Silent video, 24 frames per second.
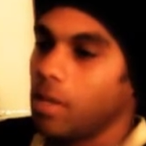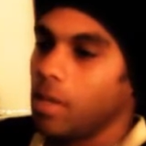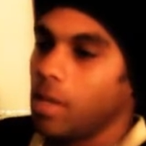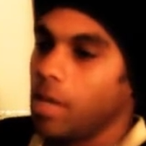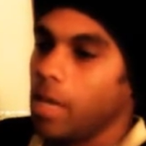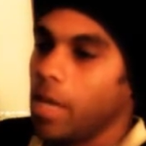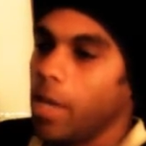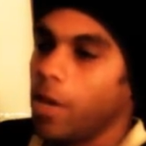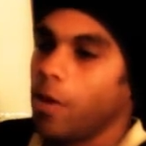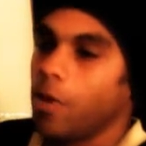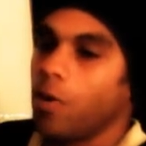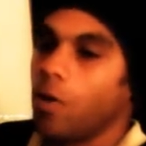
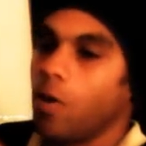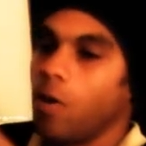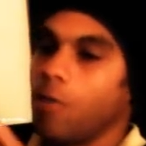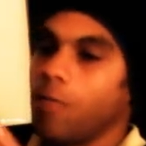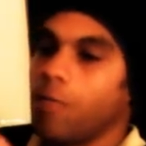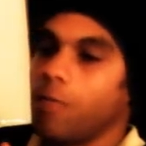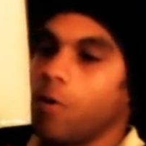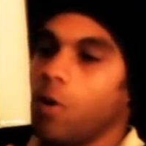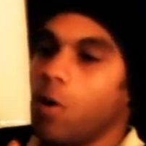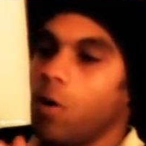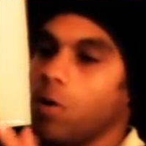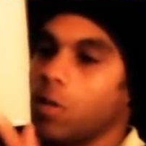It could all
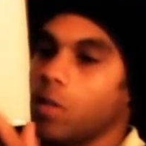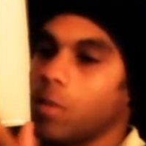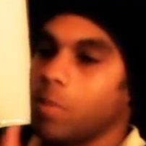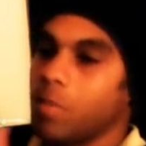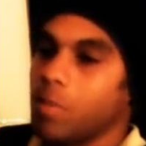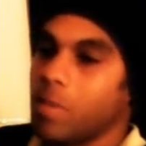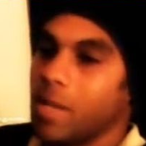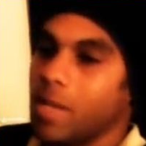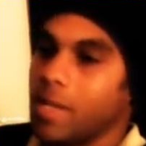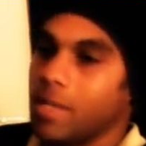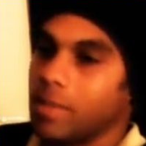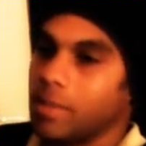fall
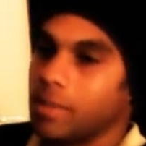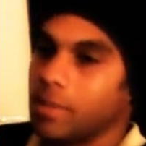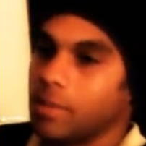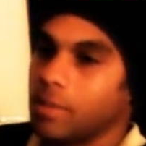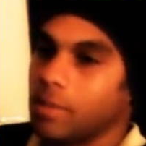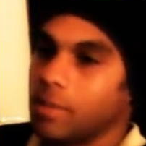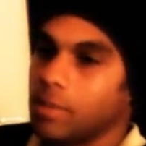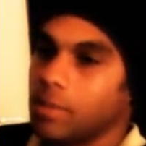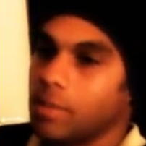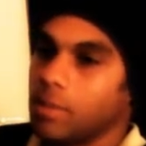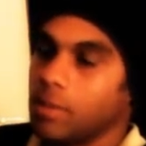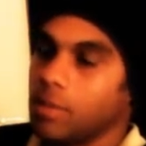in minutes.
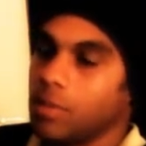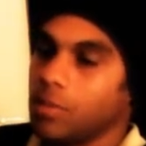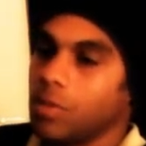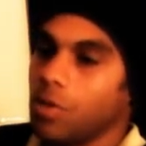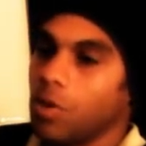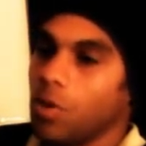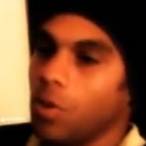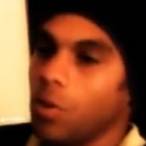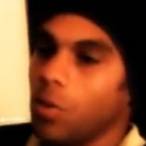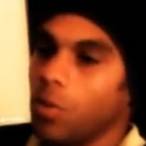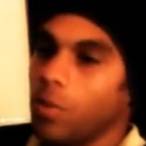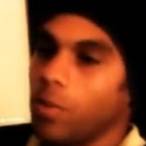You
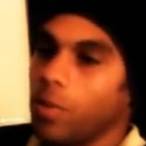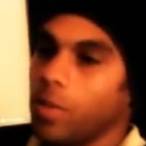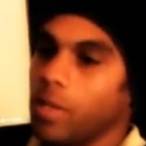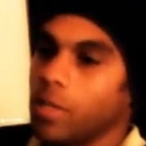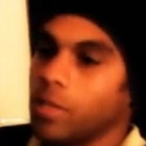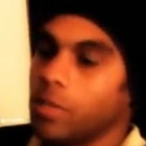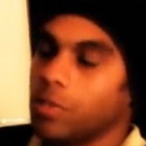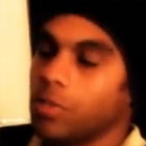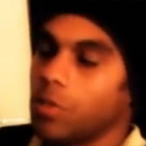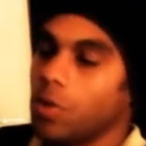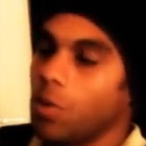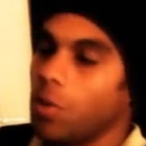know.
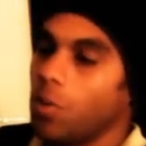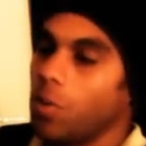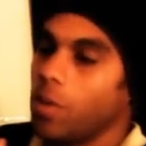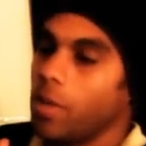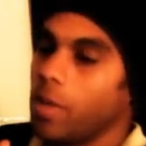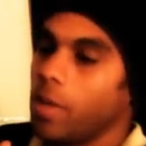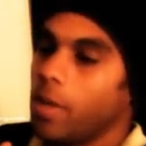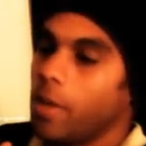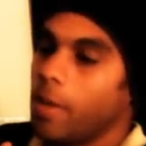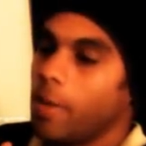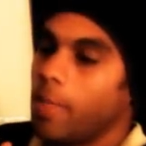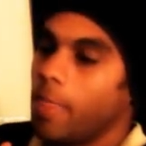So
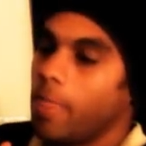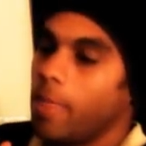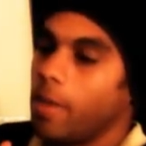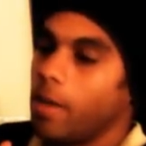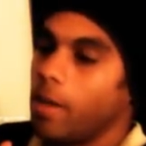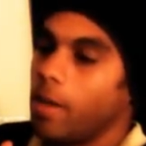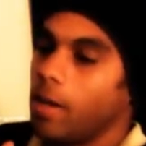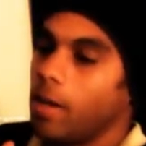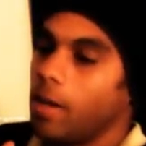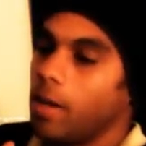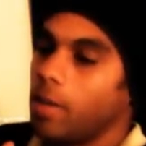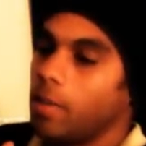
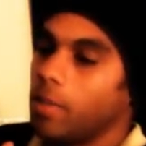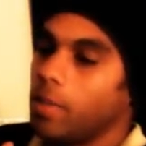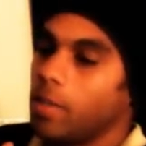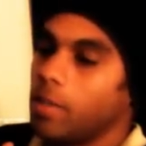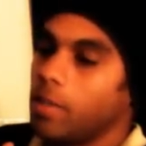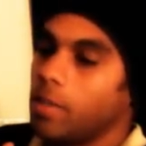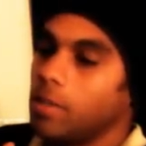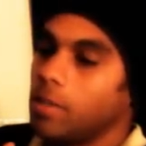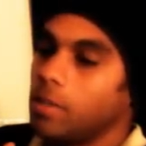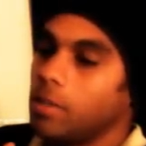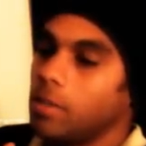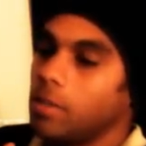um,
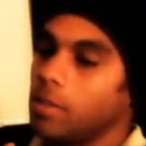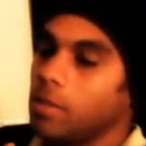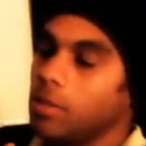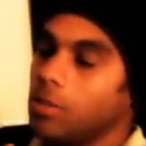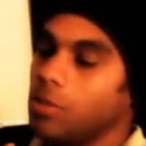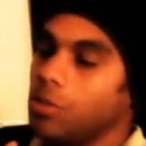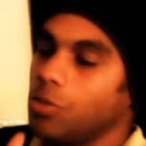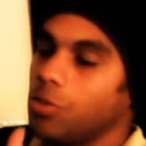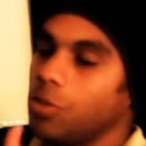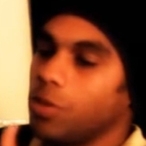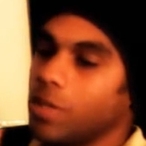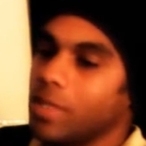
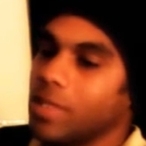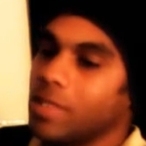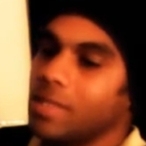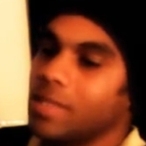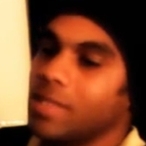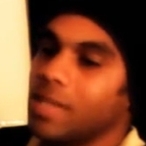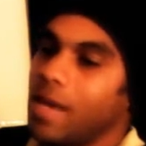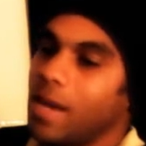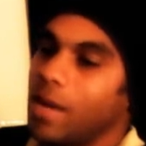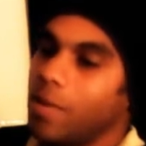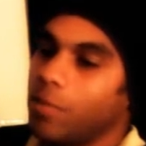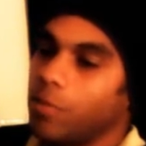during this
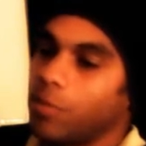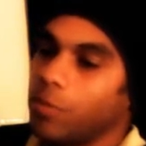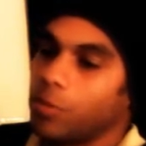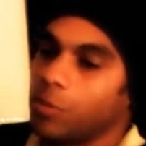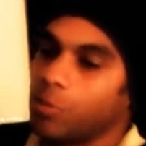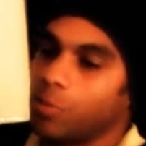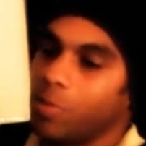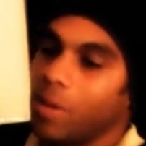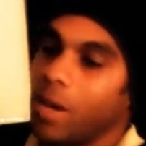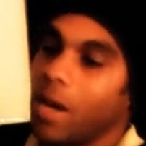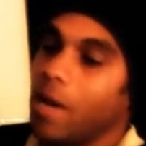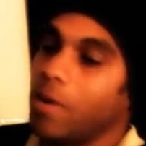downward
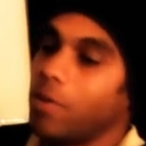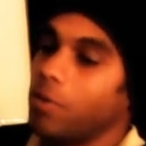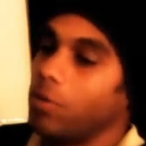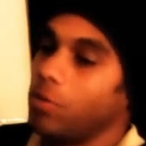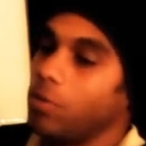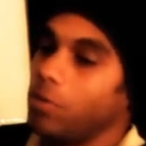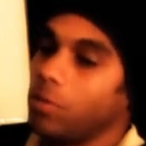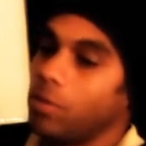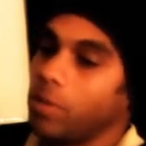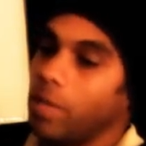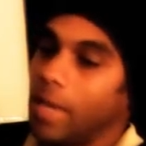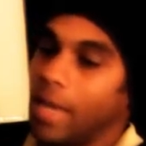
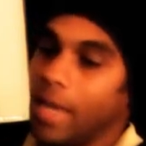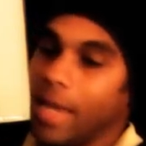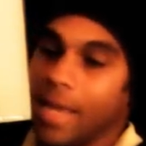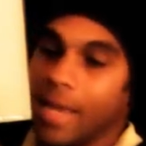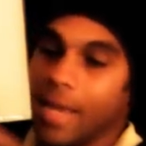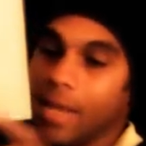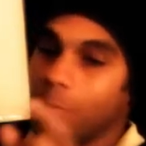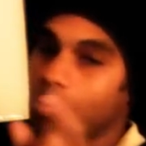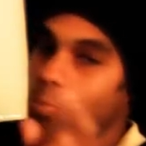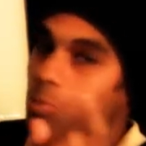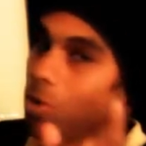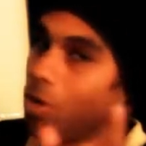spiral,
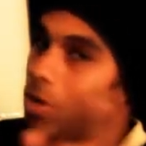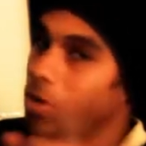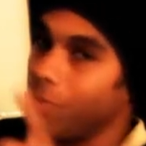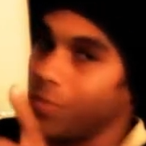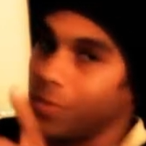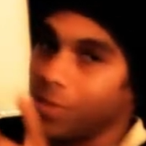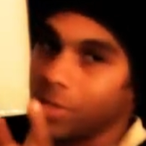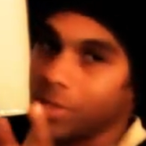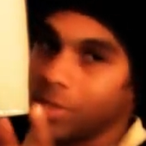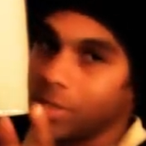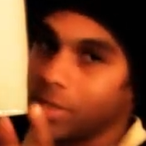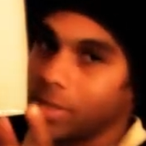any one
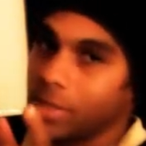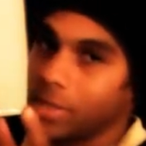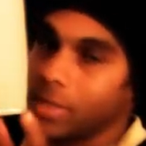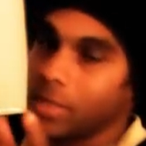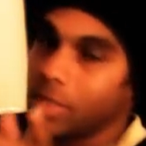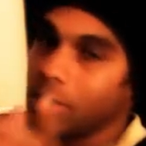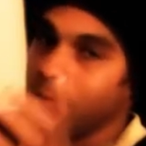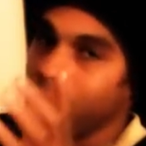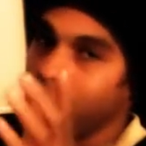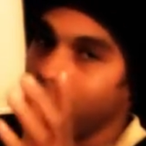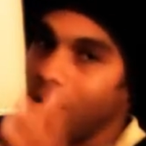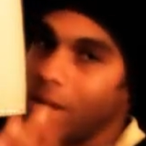of us
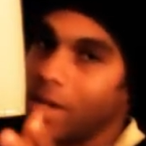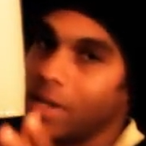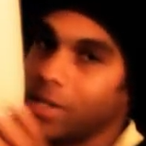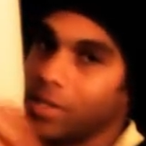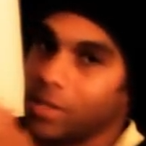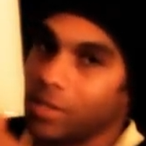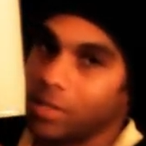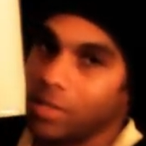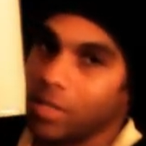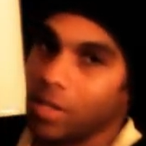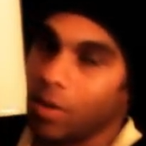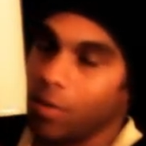could find
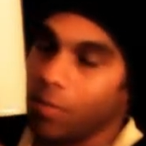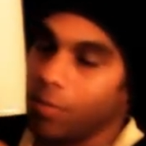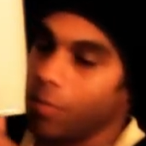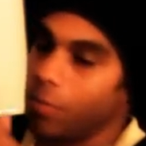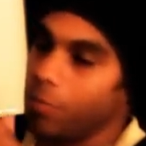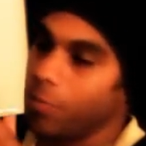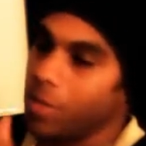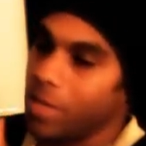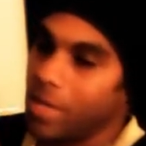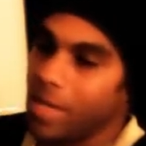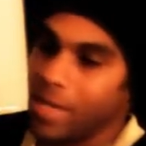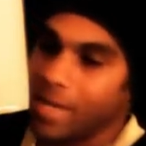ourselves.
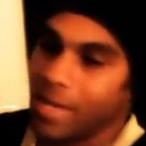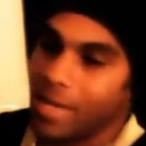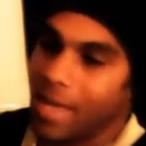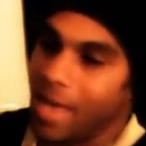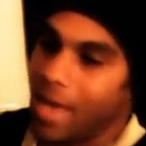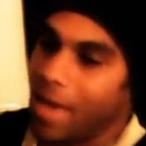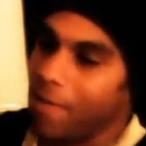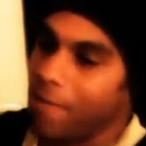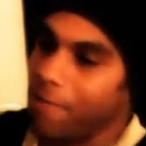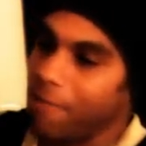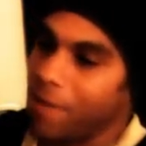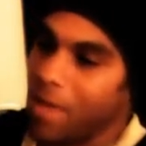If we didn't
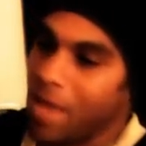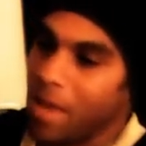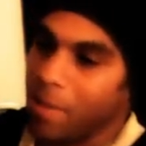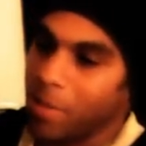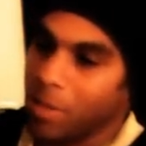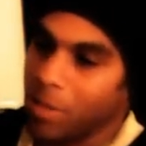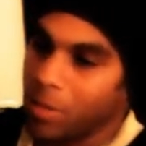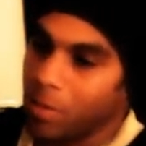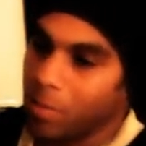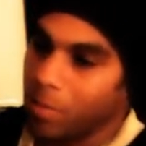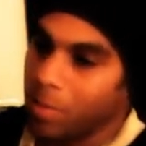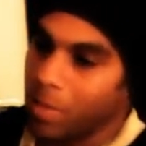have
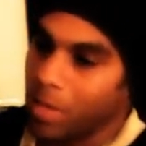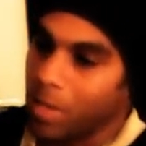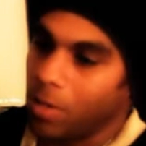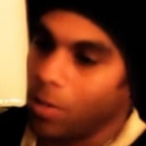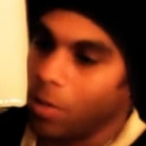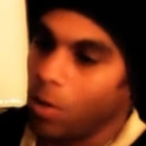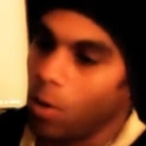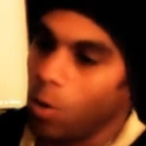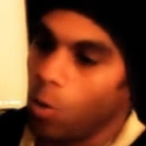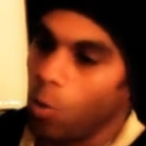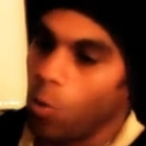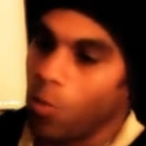family to
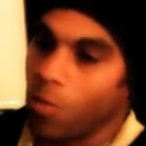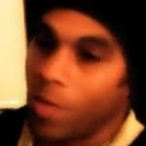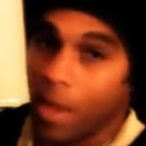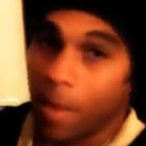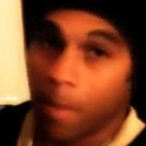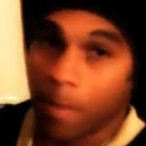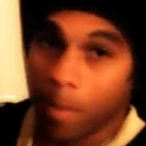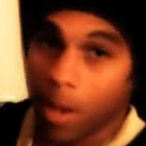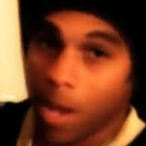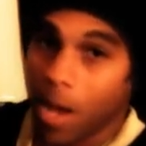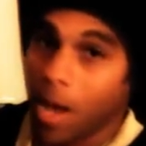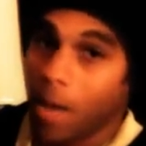depend on or
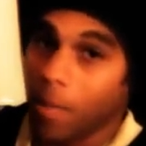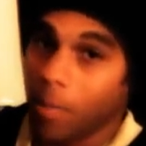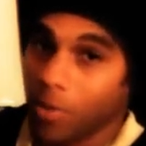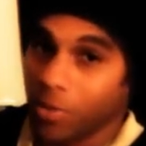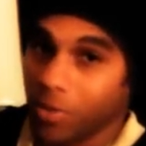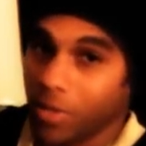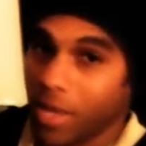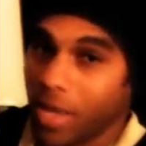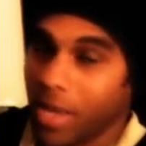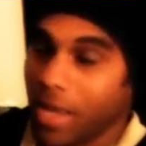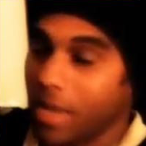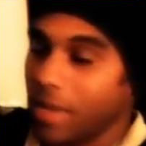that mom or
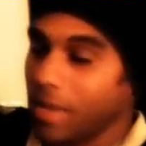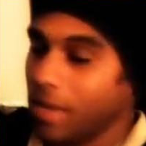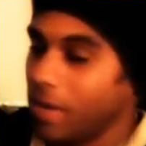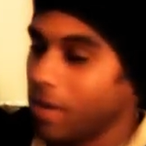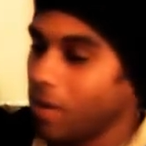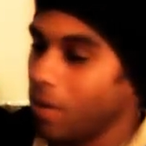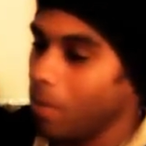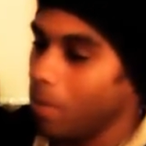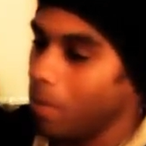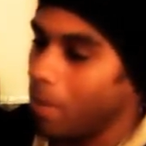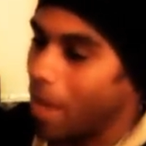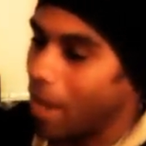dad to
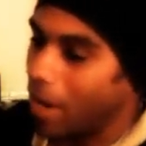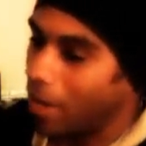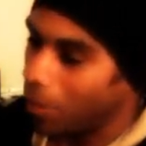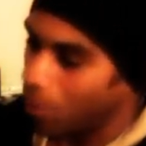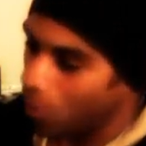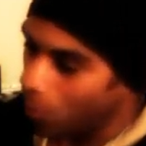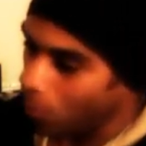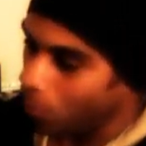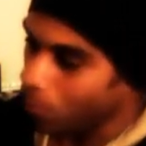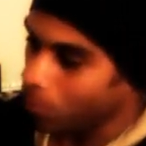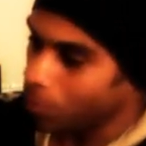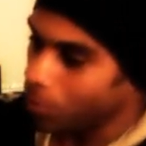come back
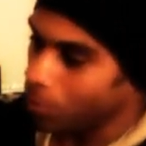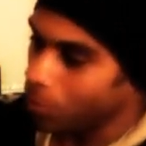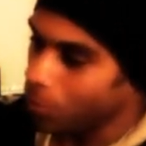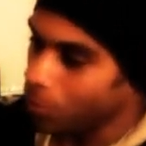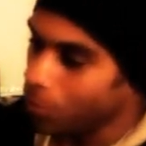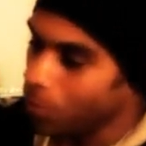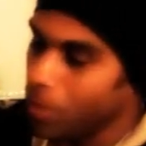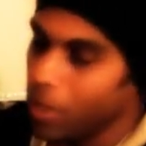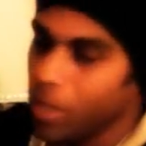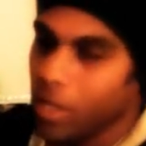home to,